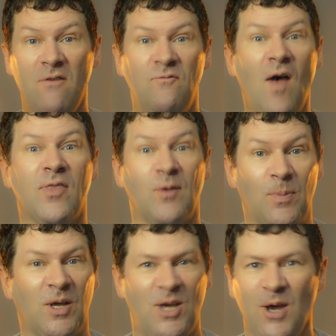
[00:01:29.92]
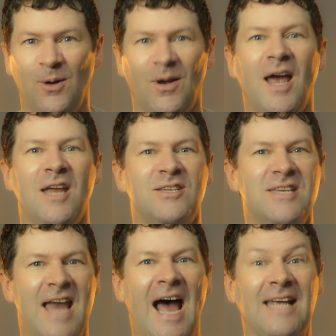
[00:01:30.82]
further up the queue.
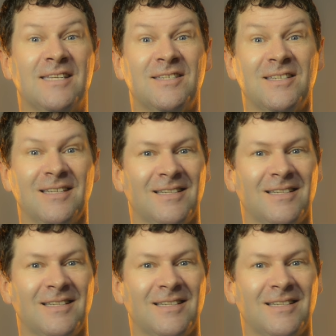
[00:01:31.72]
Nice.